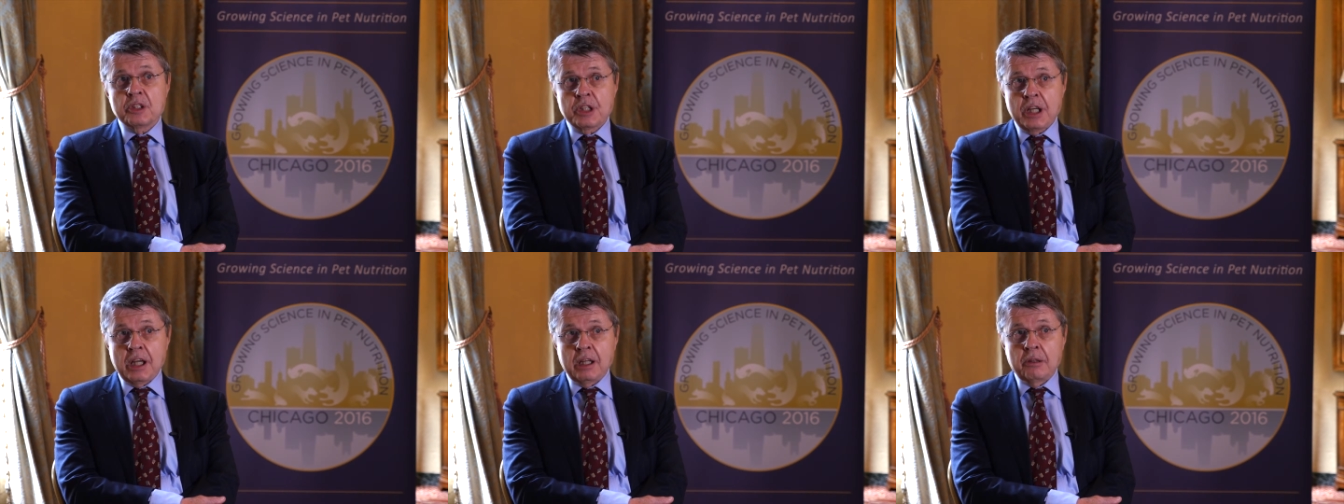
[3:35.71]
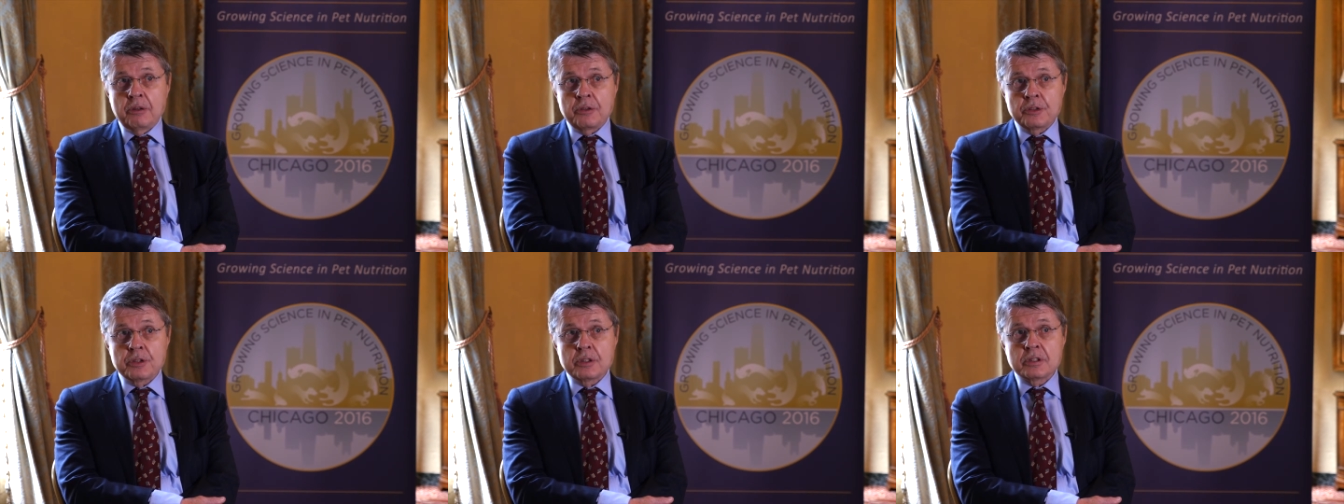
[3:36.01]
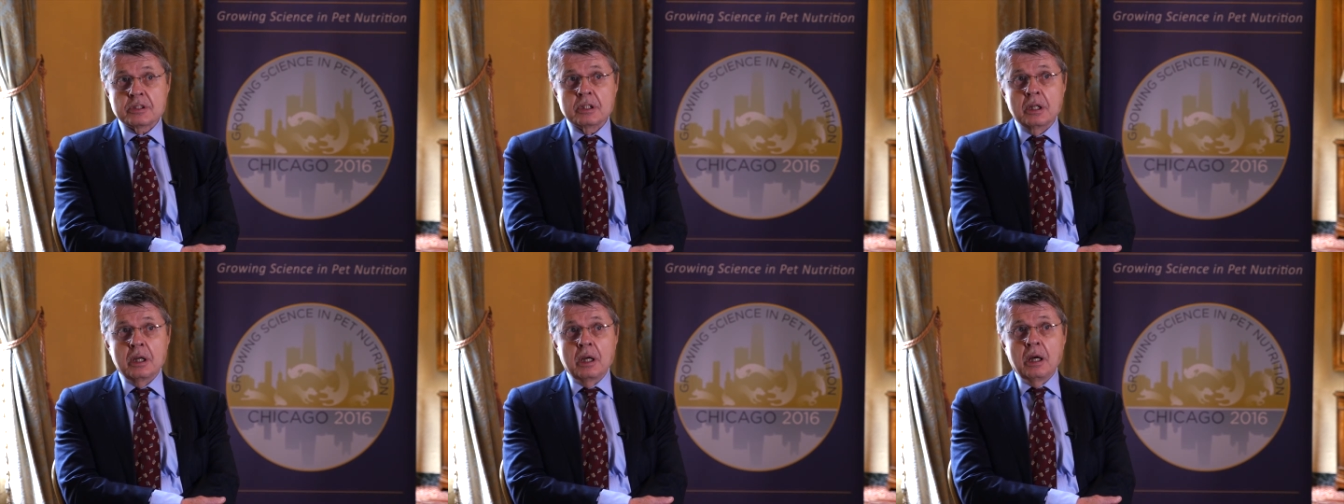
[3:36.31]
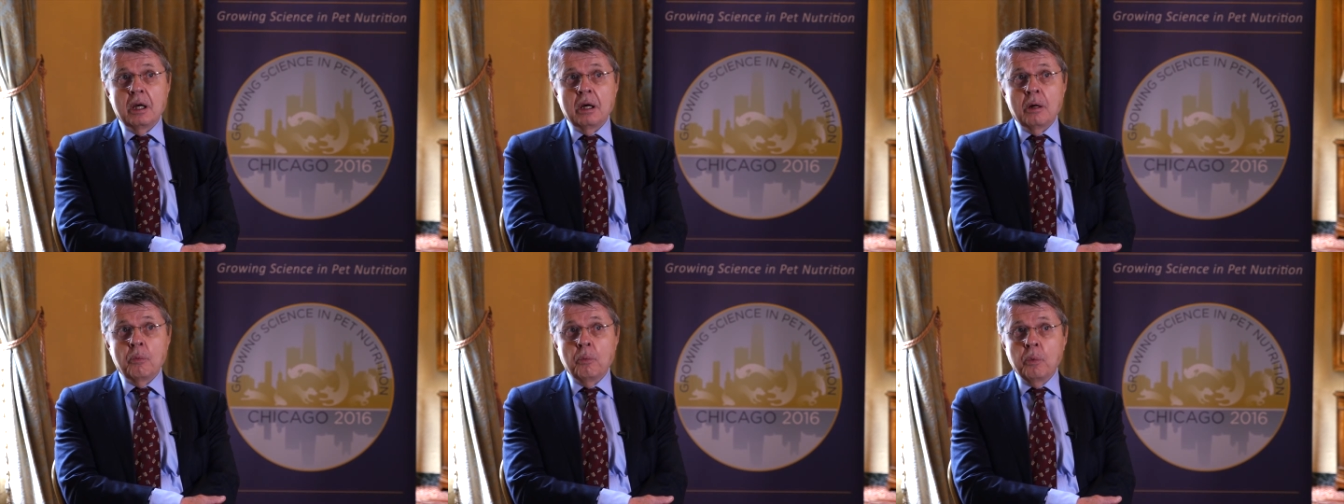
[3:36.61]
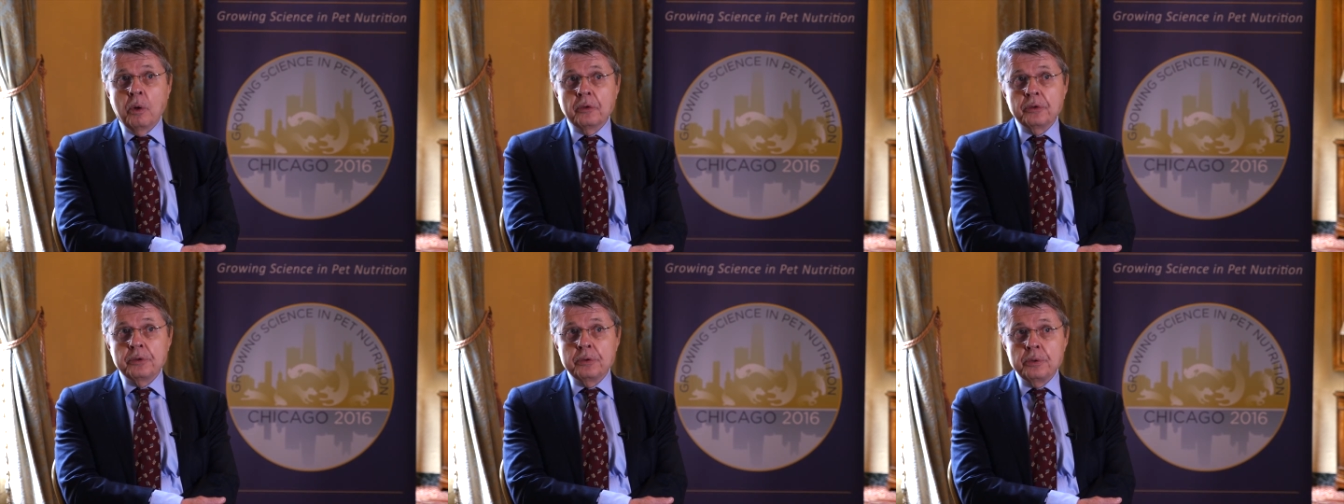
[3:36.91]
challenges.
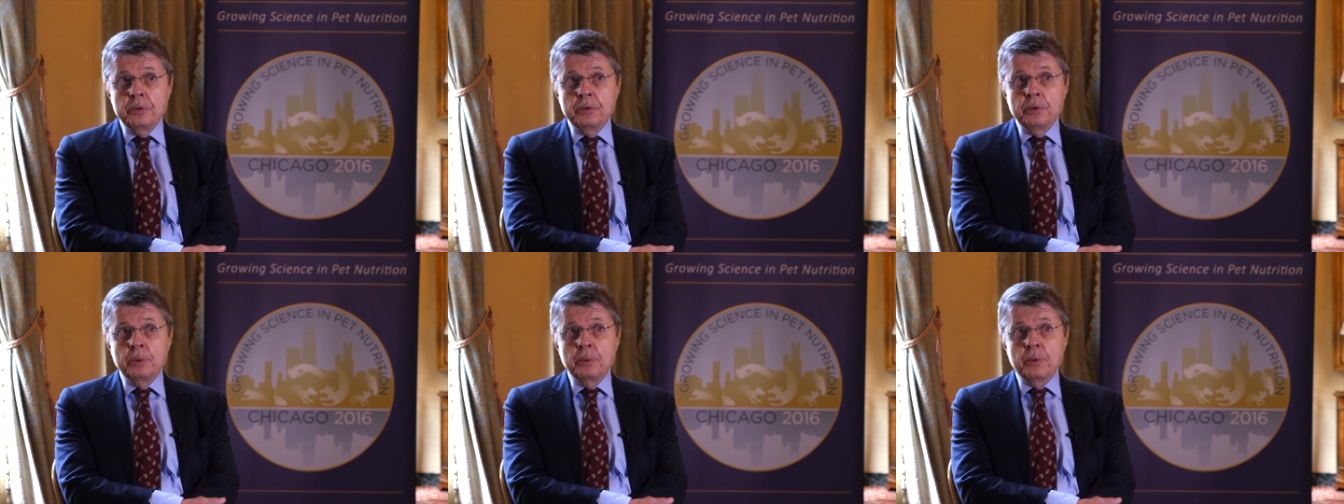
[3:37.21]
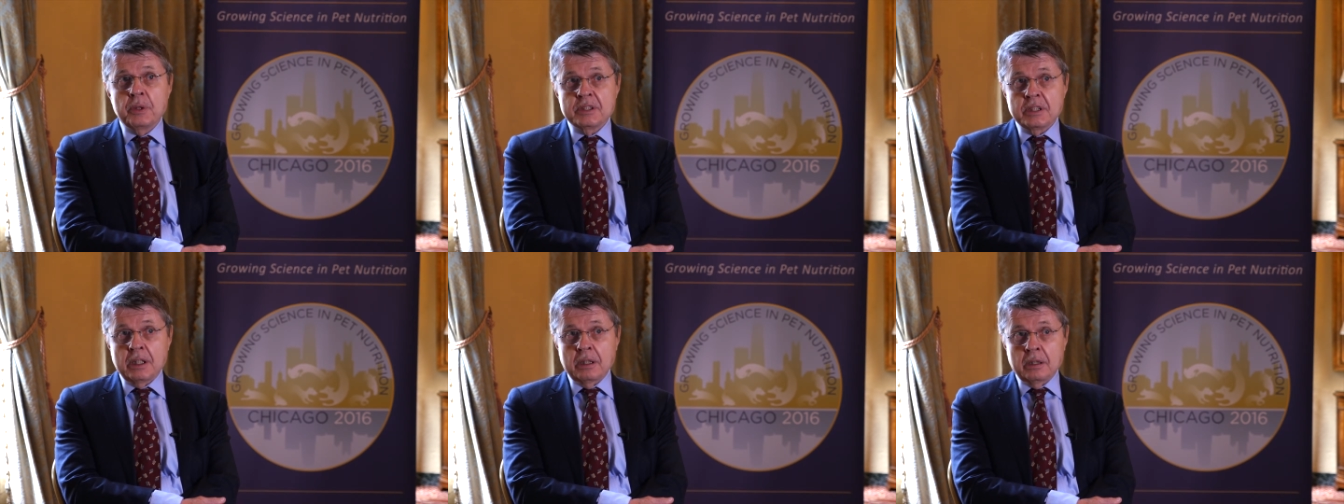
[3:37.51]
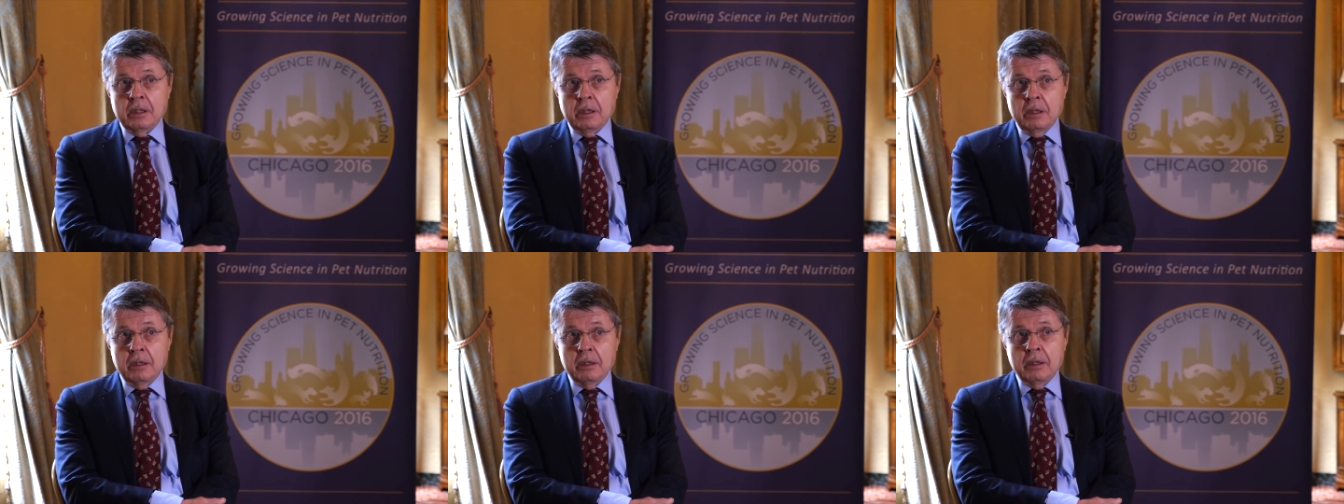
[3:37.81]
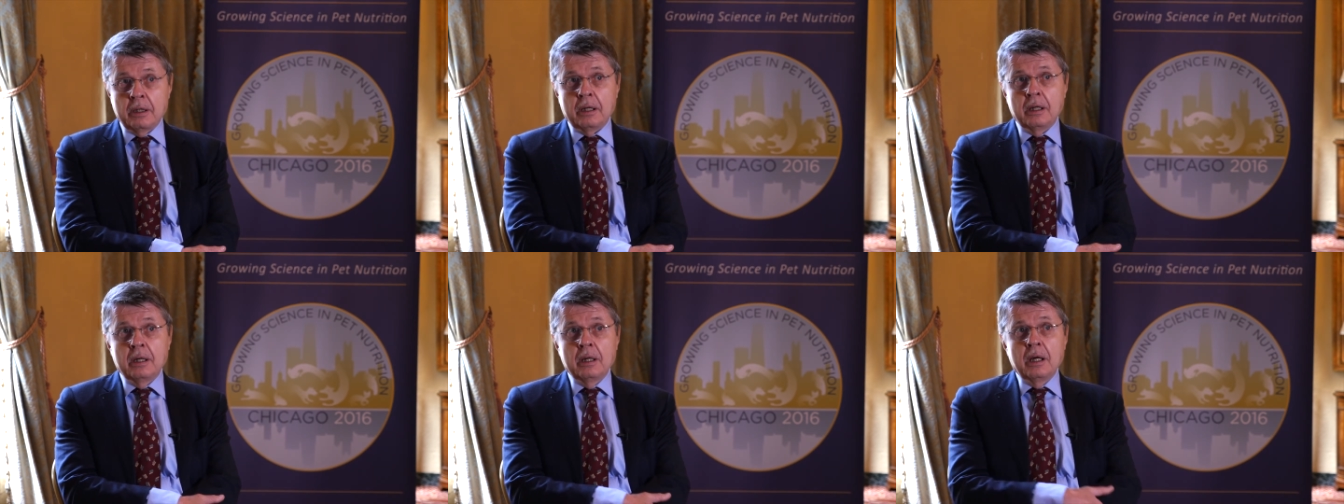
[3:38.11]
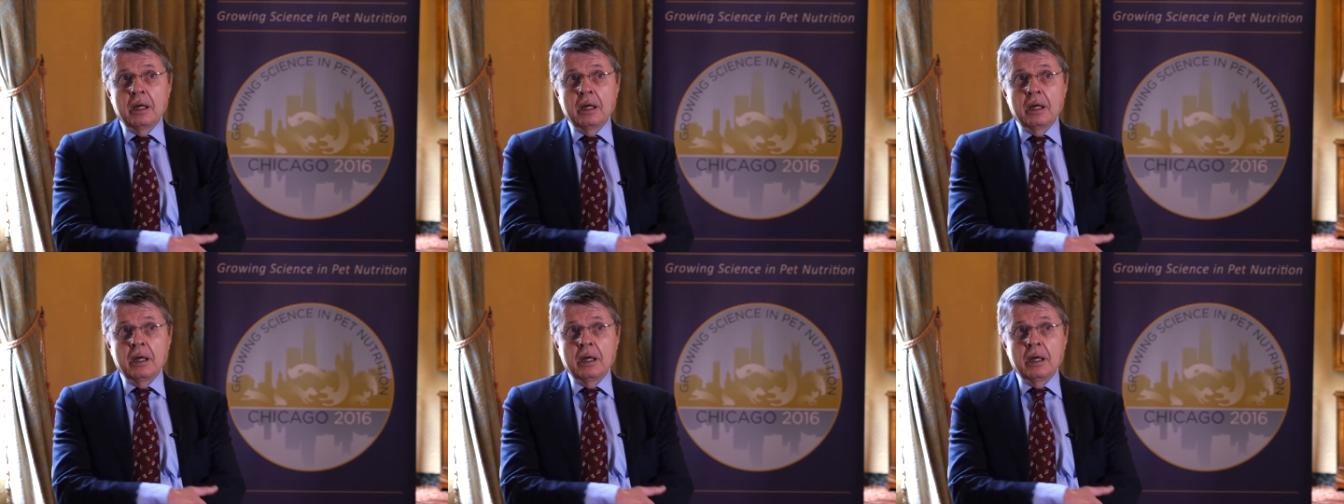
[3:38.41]
What to do is unclear.